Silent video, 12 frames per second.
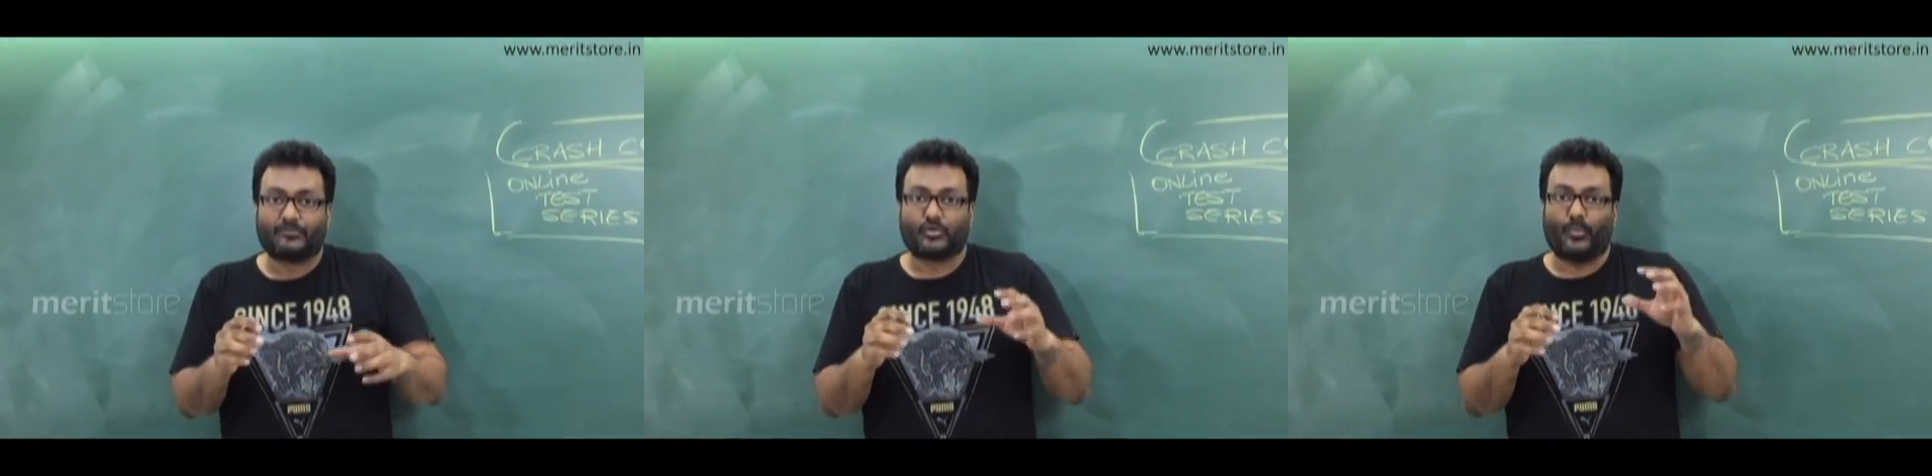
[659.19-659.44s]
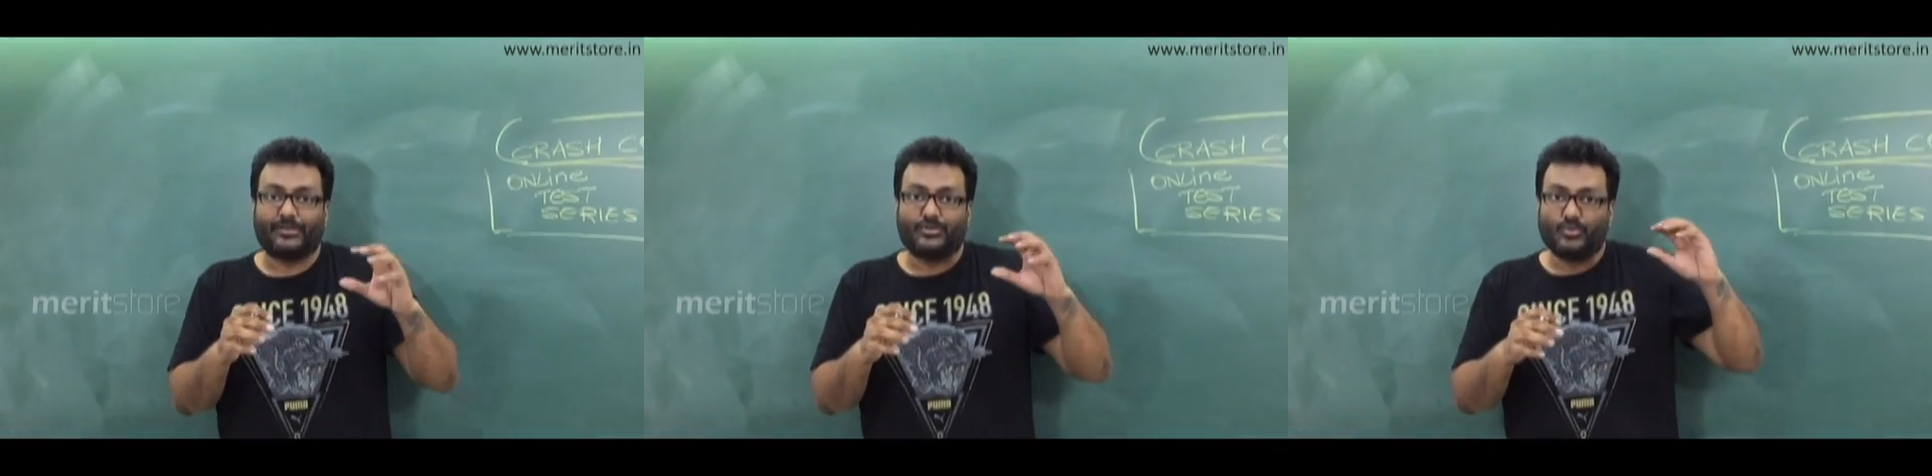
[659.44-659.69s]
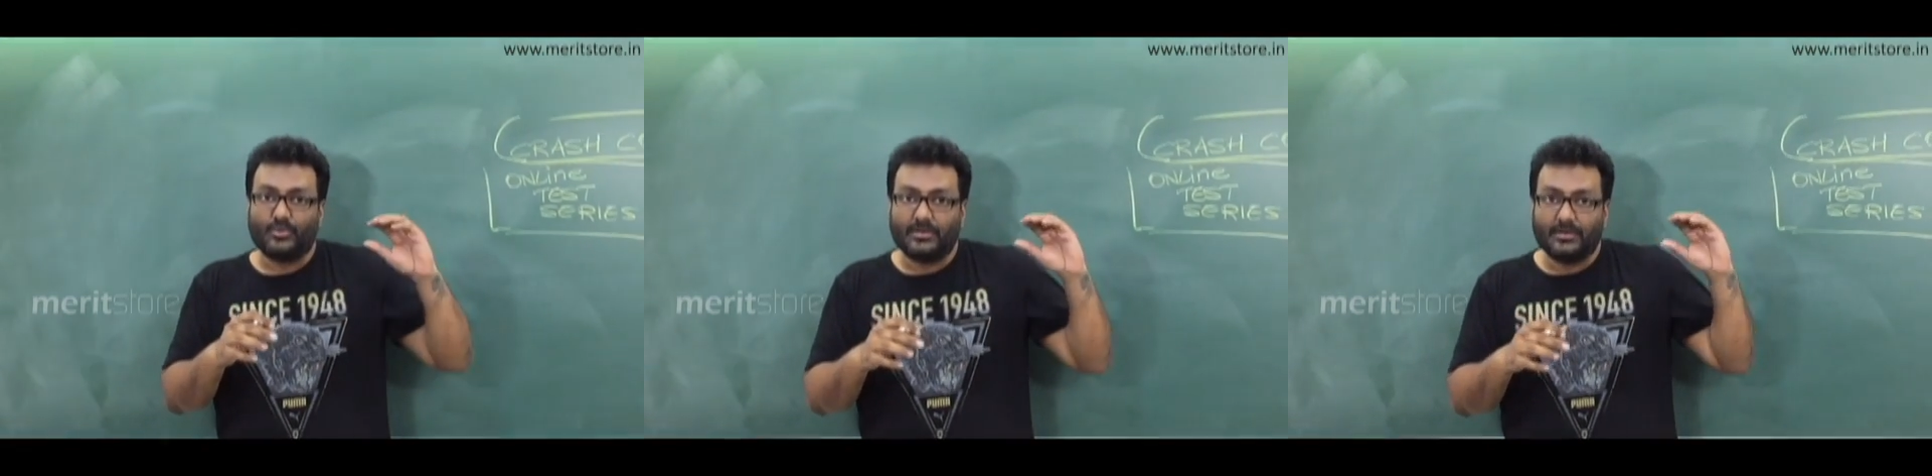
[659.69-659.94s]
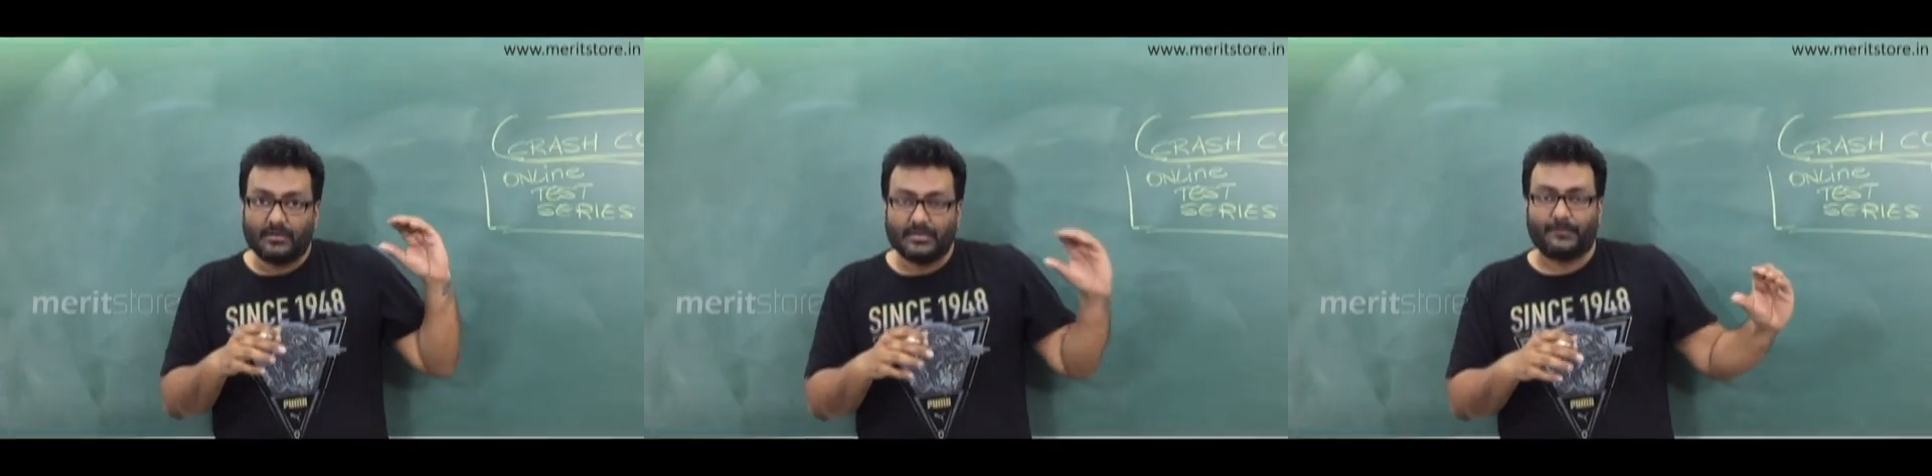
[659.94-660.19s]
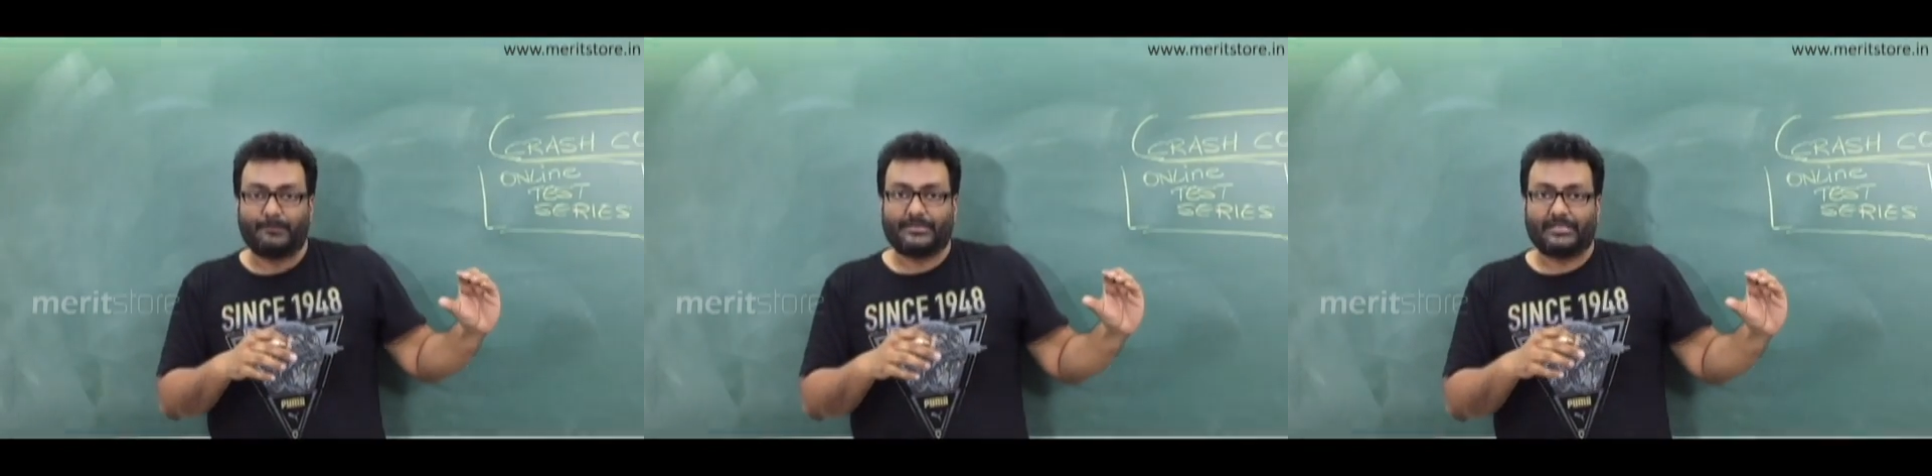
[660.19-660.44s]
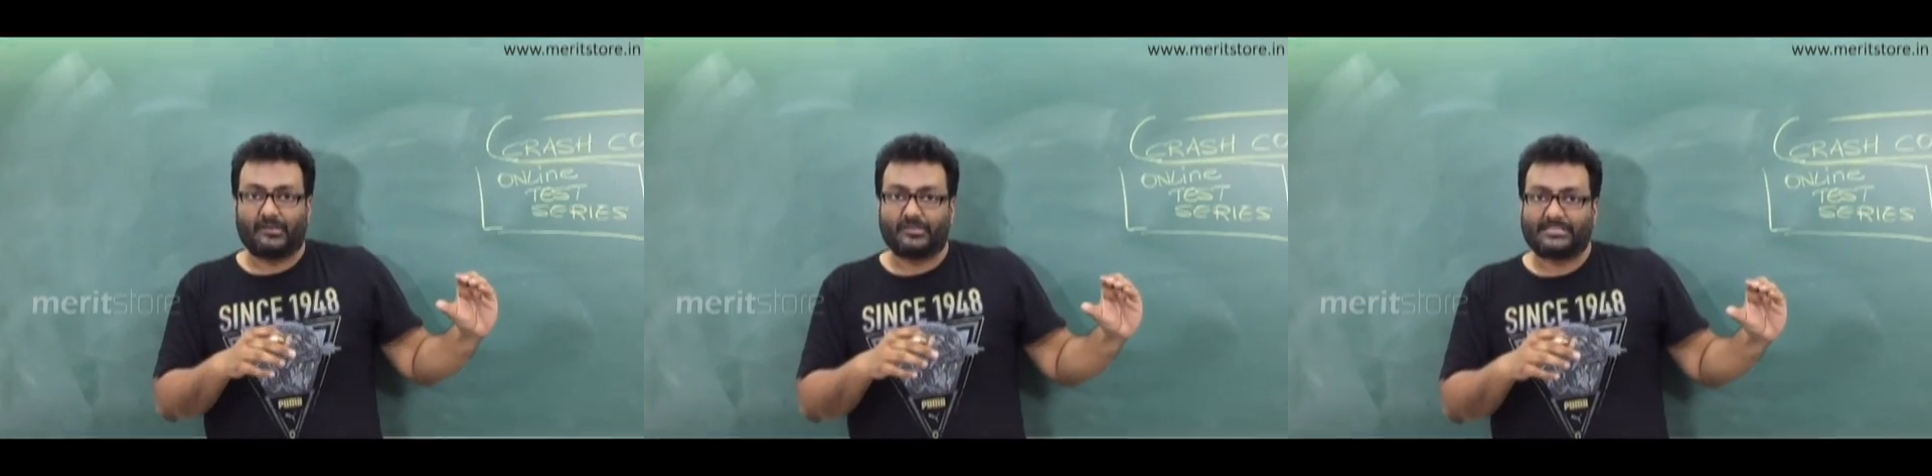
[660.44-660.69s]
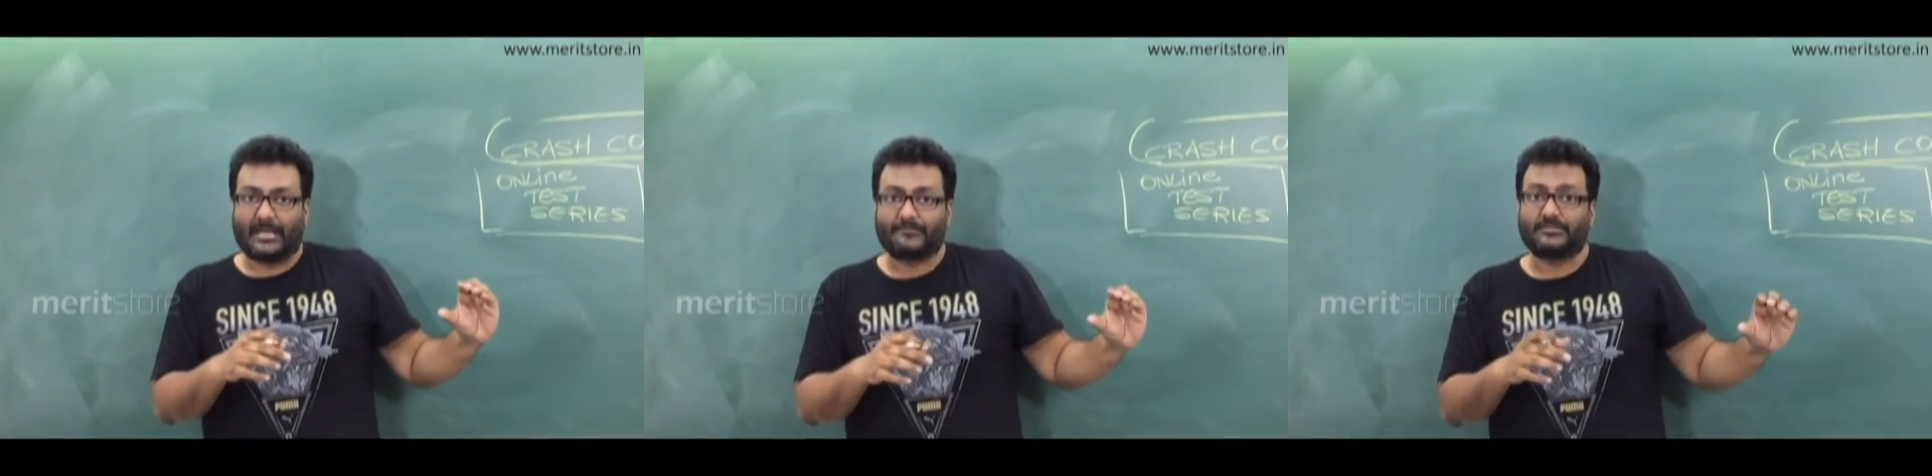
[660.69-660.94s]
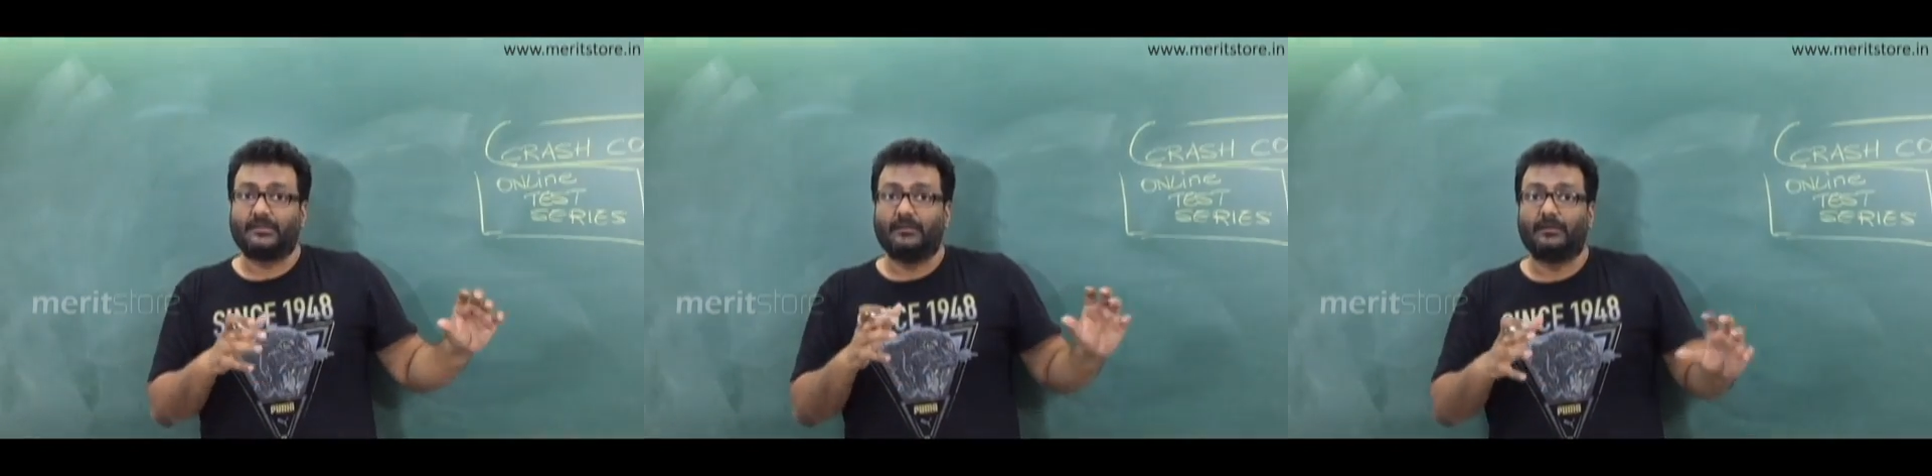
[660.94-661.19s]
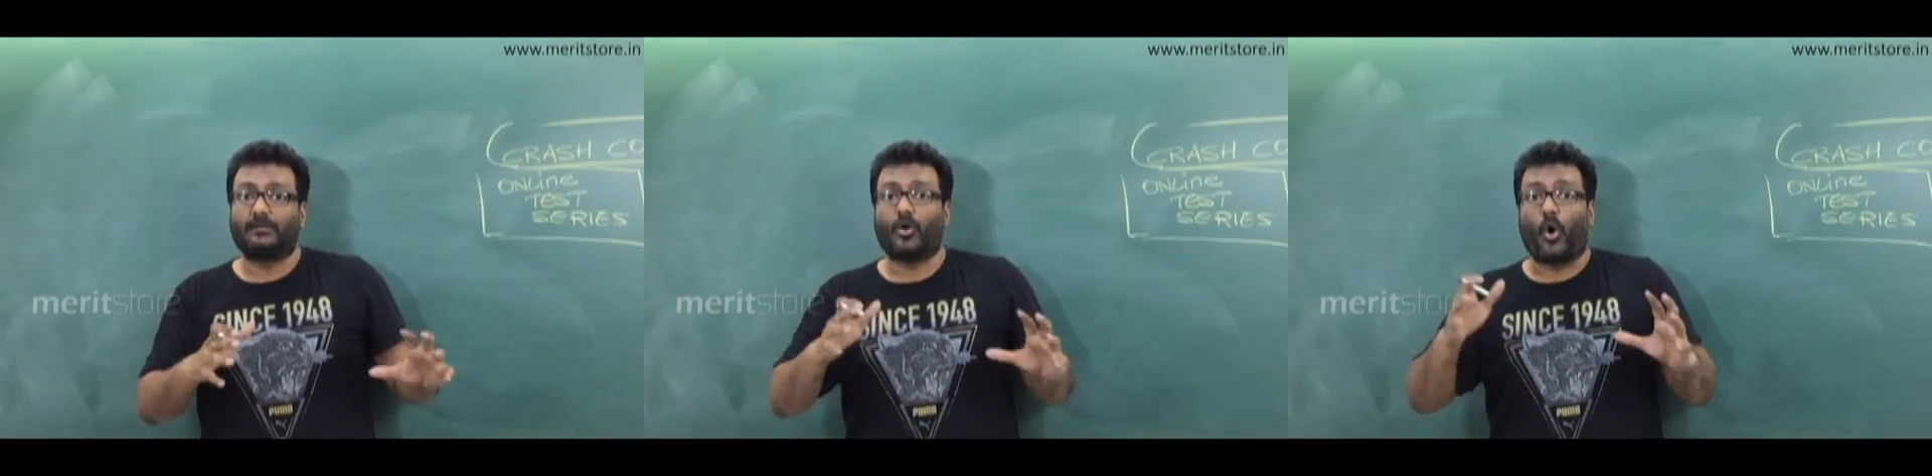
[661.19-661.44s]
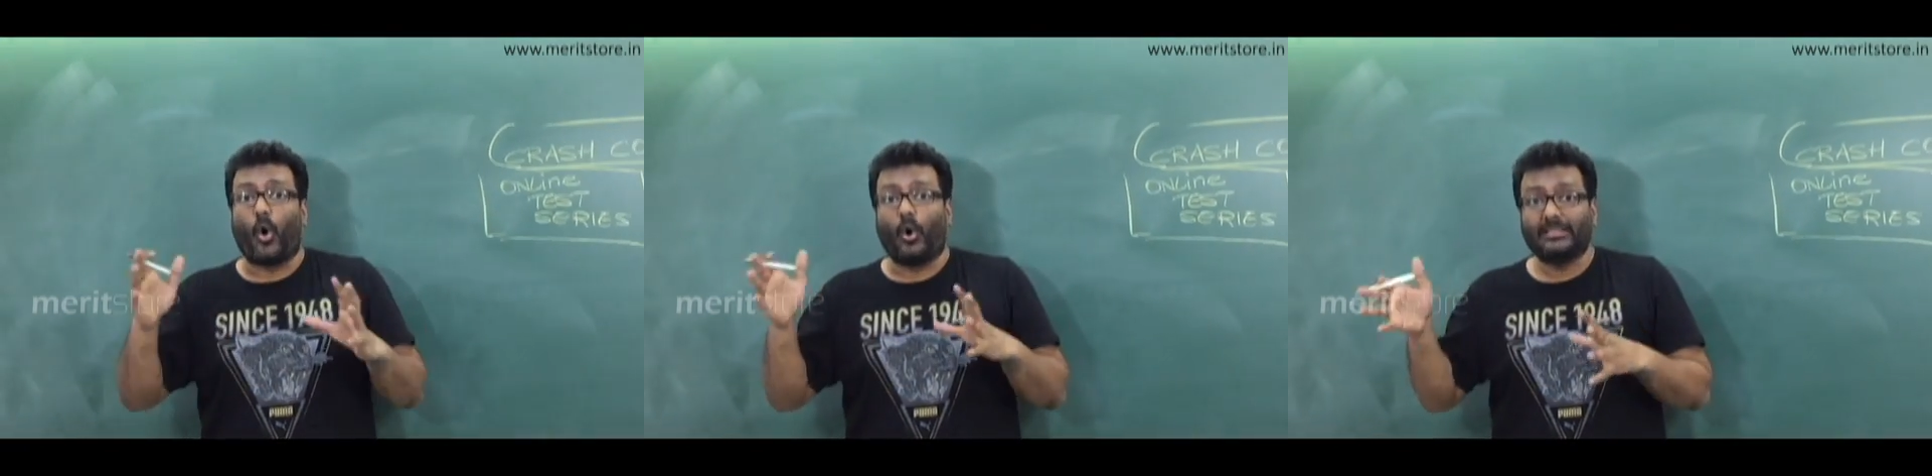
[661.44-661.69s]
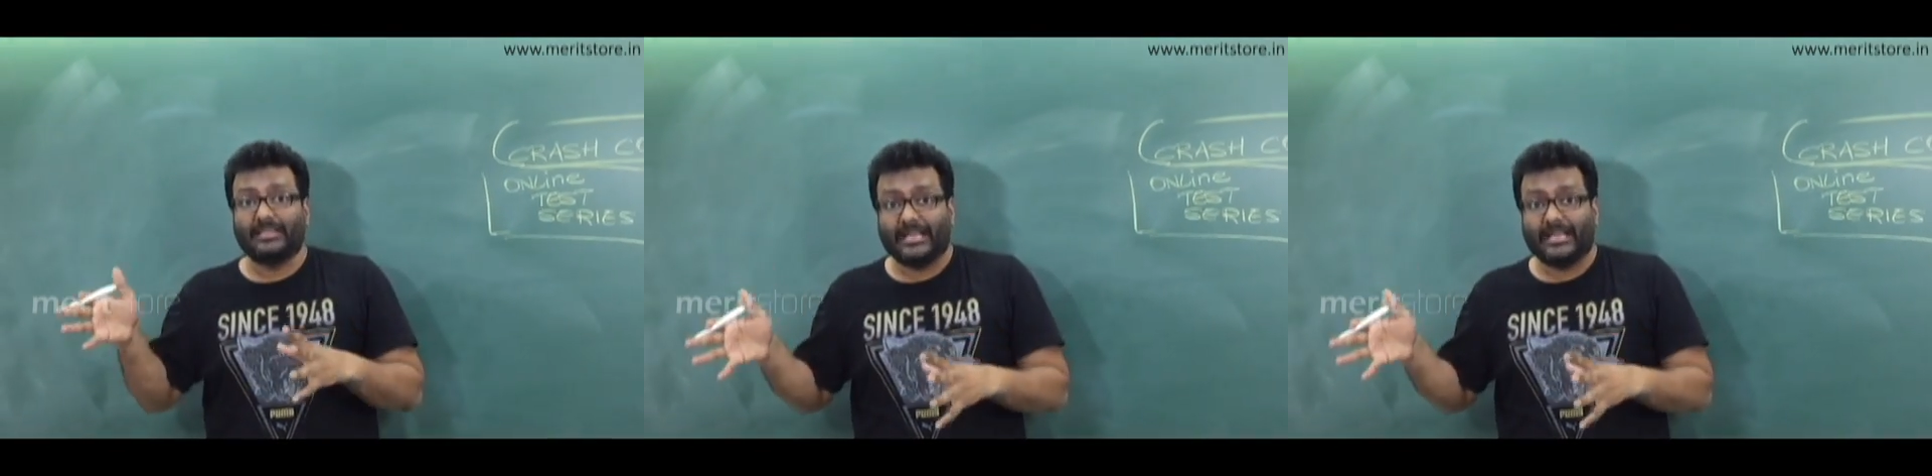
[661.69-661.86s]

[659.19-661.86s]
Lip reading: So when you learn a particular chapter, learn all